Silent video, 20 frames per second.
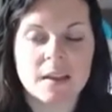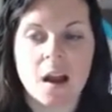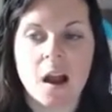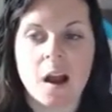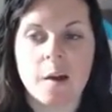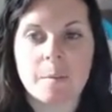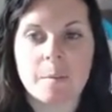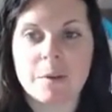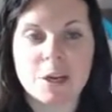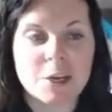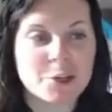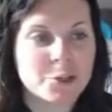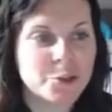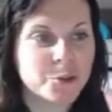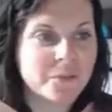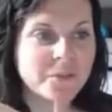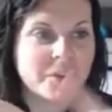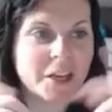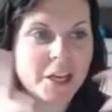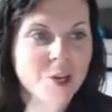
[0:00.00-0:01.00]
I'm going to do
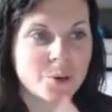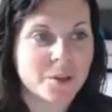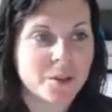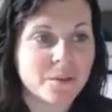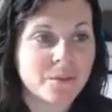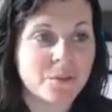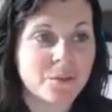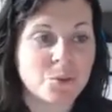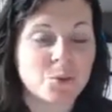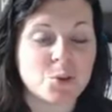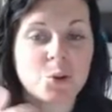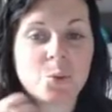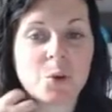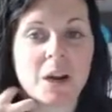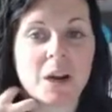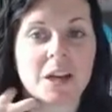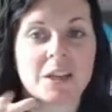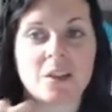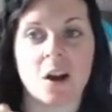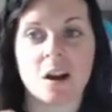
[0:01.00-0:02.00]
a video in the future where
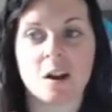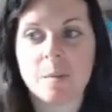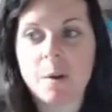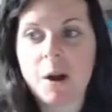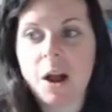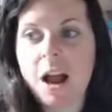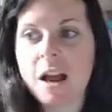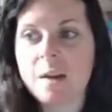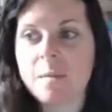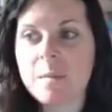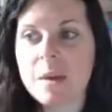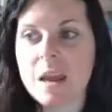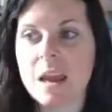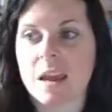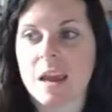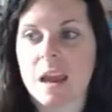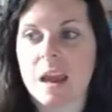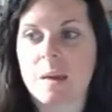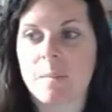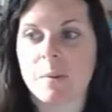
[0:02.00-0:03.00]
I talk about how to make
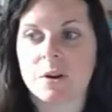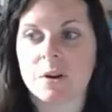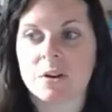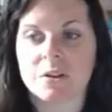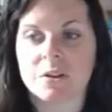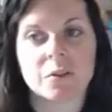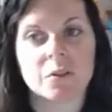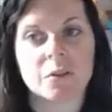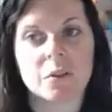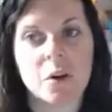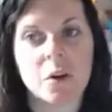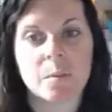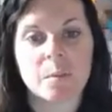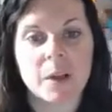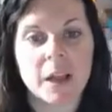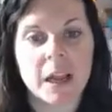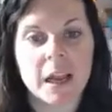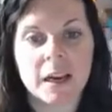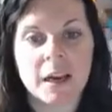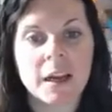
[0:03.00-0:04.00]
a personal growth
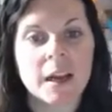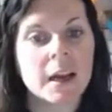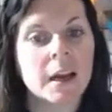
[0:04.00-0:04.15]
plan